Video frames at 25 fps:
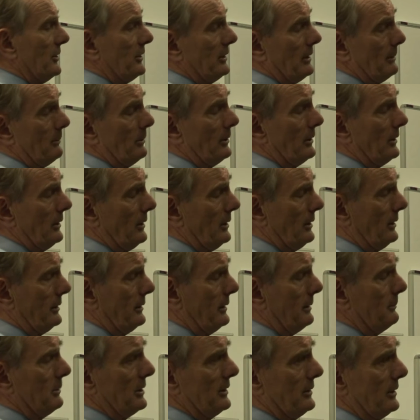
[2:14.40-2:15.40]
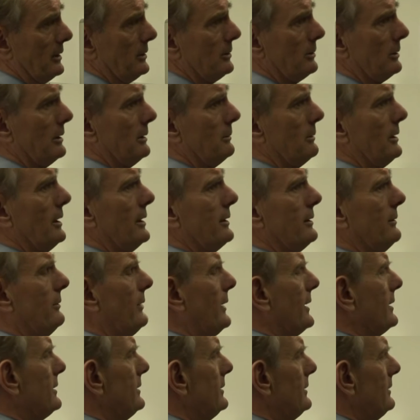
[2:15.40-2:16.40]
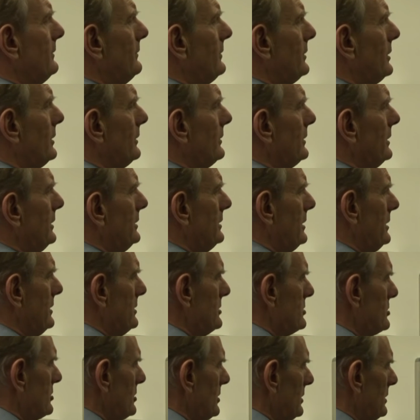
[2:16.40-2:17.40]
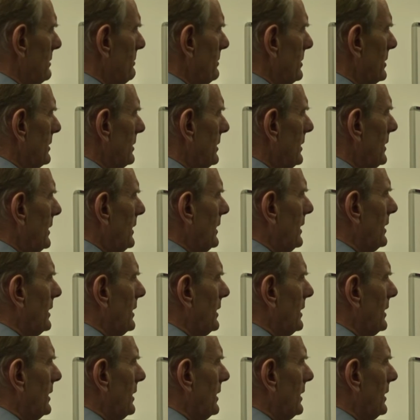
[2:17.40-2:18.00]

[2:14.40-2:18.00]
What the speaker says: to some extent, there were other factors involved in Chernobyl.